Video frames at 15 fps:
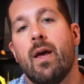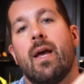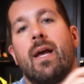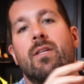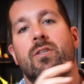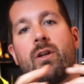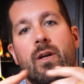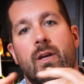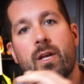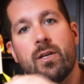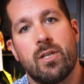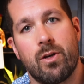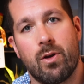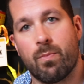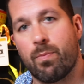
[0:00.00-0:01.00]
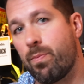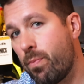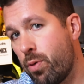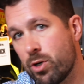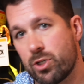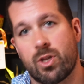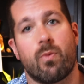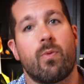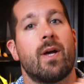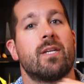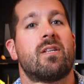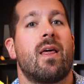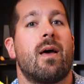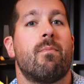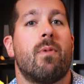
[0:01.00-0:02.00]
it's going to continue to push the rest
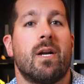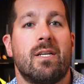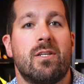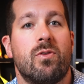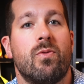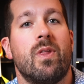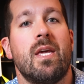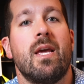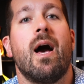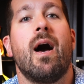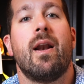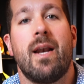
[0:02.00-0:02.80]
of that money to the